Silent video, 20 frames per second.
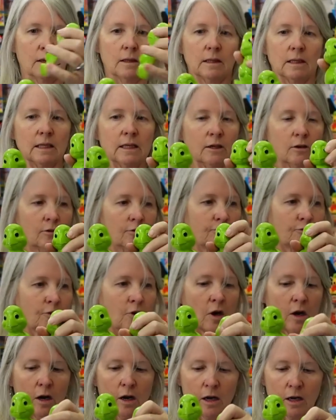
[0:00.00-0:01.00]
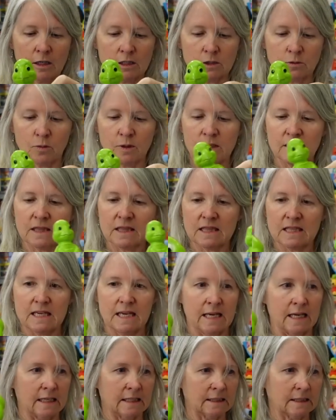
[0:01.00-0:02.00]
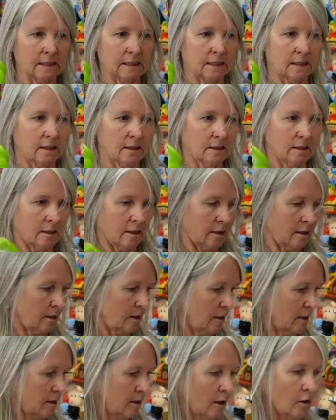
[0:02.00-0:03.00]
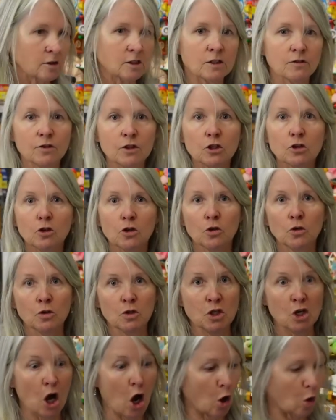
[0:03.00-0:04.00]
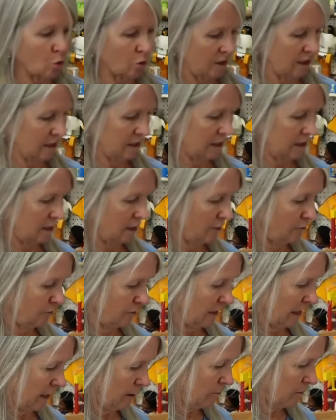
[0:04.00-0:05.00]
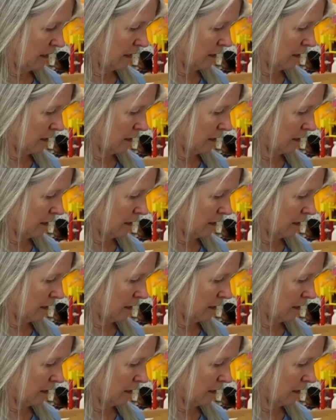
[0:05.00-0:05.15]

little frogs with this. Those of you who know this stuff, let me